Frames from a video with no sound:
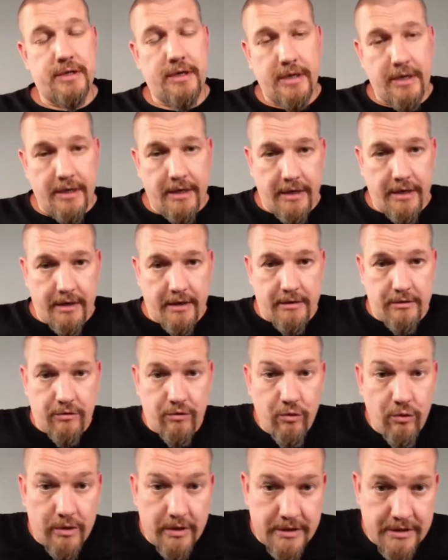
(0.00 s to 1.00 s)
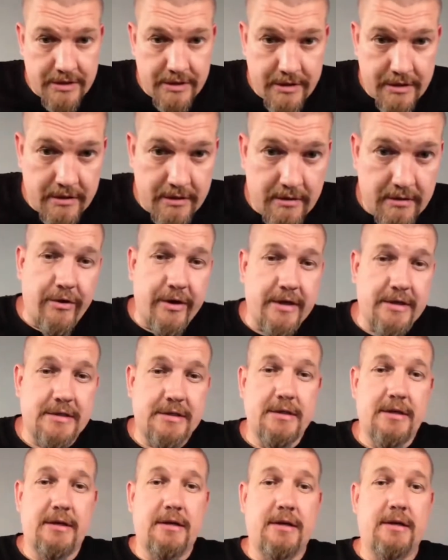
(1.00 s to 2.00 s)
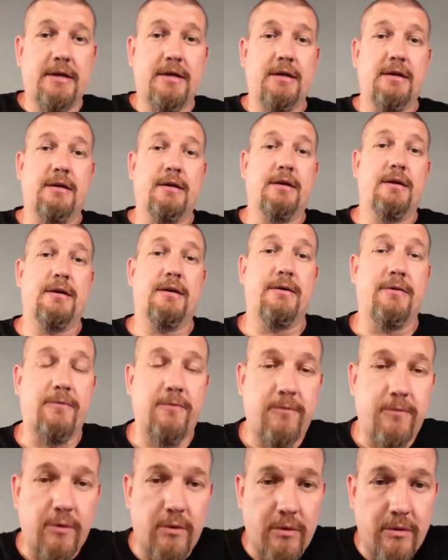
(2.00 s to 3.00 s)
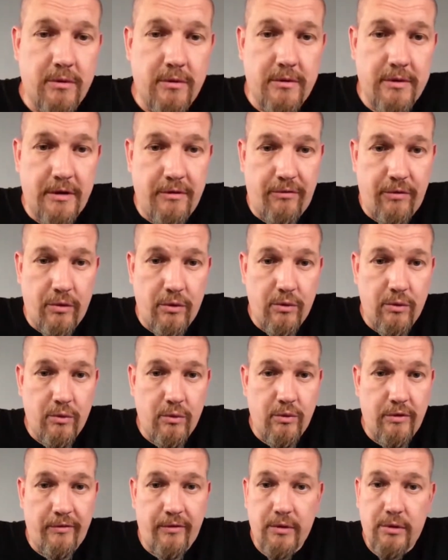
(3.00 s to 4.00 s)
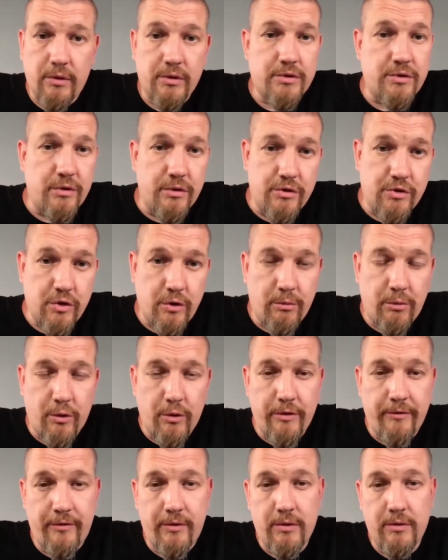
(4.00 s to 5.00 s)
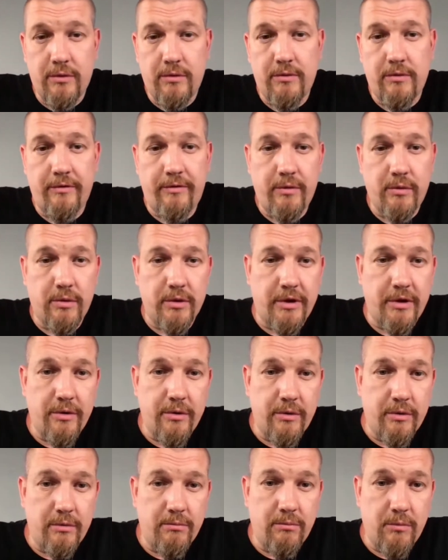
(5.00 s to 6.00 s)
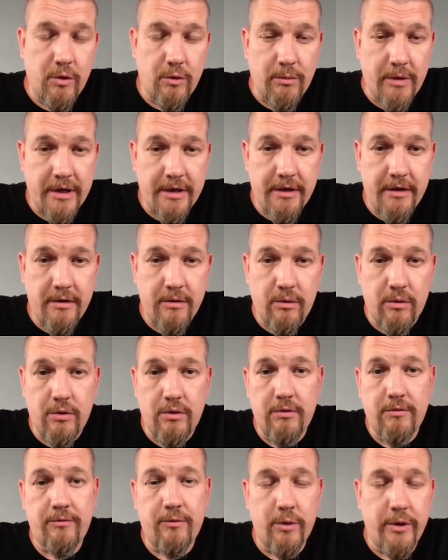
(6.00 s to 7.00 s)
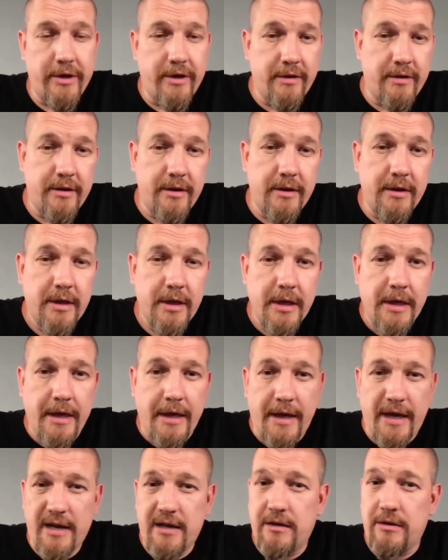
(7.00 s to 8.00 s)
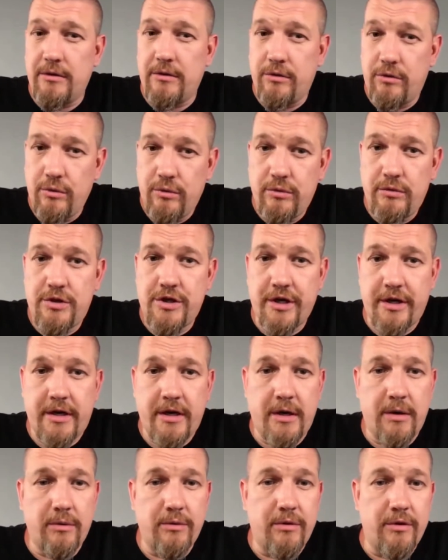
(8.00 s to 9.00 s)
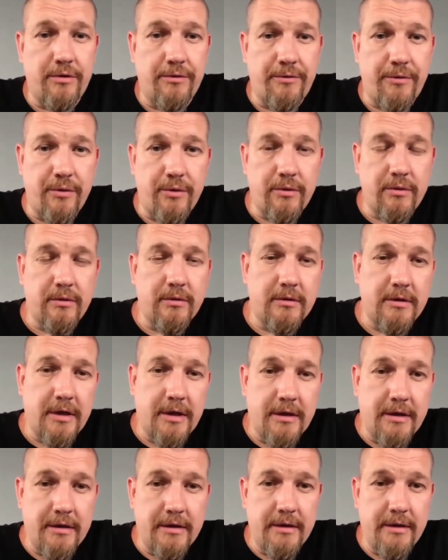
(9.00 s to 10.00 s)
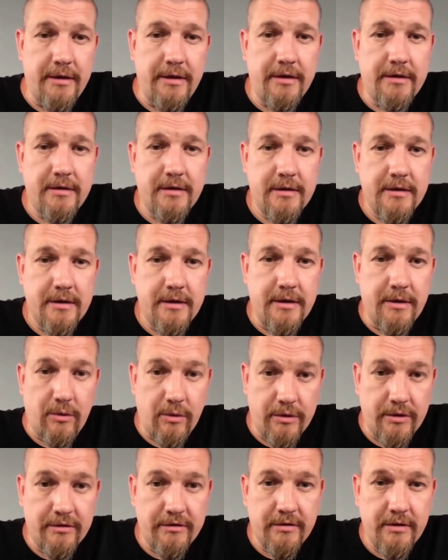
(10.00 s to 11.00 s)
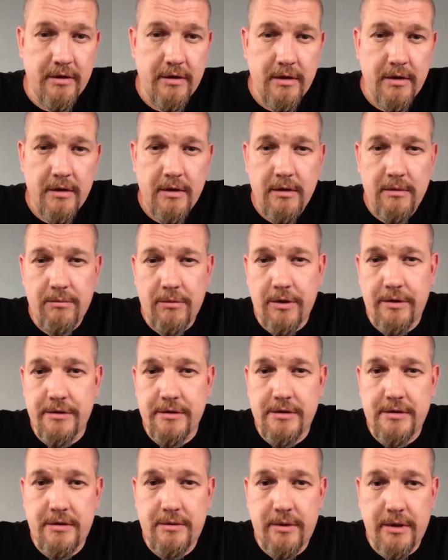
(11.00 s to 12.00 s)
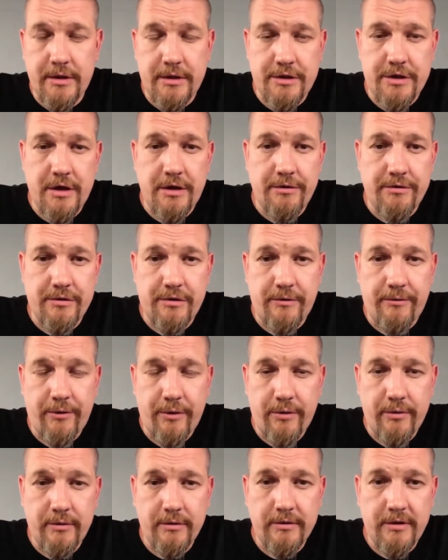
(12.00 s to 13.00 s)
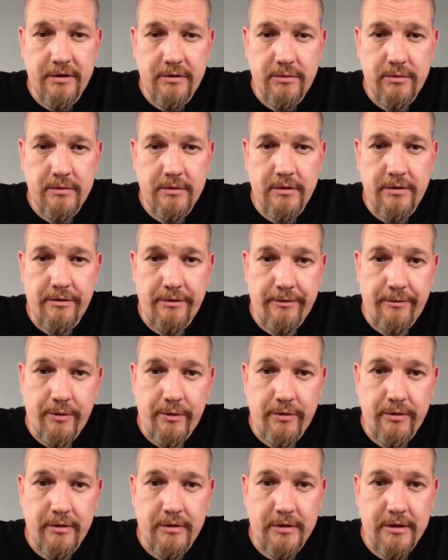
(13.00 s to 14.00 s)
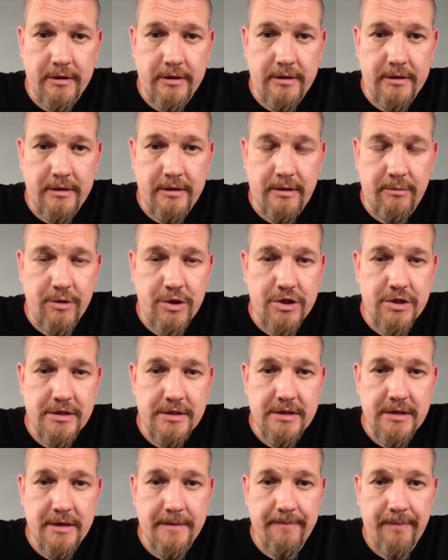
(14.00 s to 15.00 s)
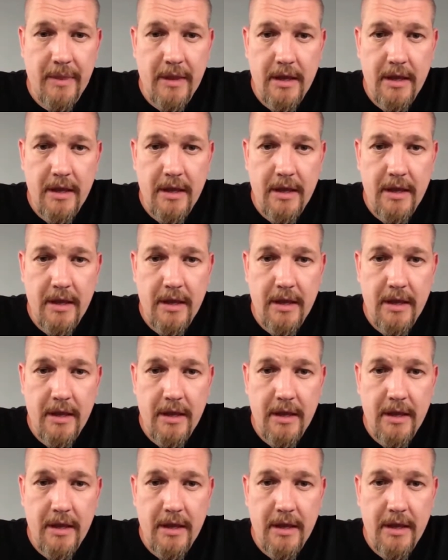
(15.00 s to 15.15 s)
Do consider LaborX for if you lost your job, or if you want to earn more money, or for anything. And do check out the referral link on it, because it's quite a generous referral commissions there.